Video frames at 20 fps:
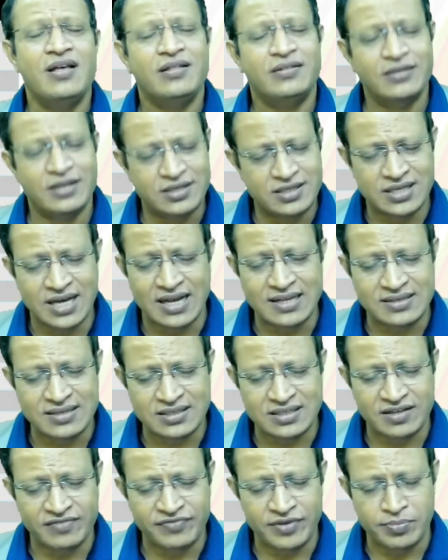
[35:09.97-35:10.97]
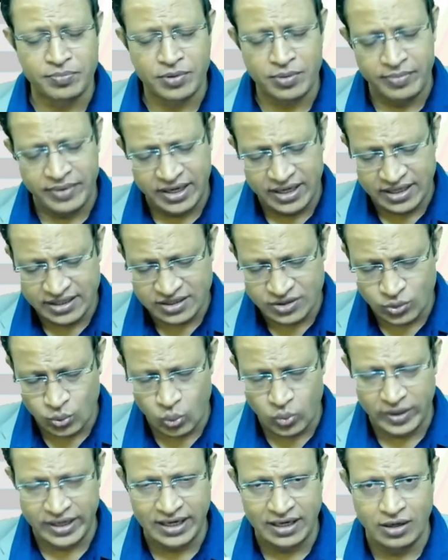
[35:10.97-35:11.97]
the chances of improvement is
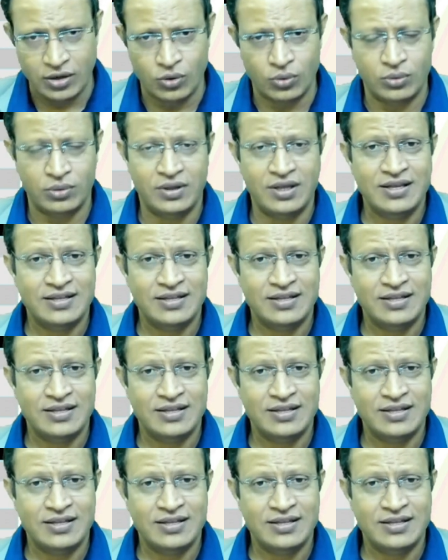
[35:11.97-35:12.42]
very low.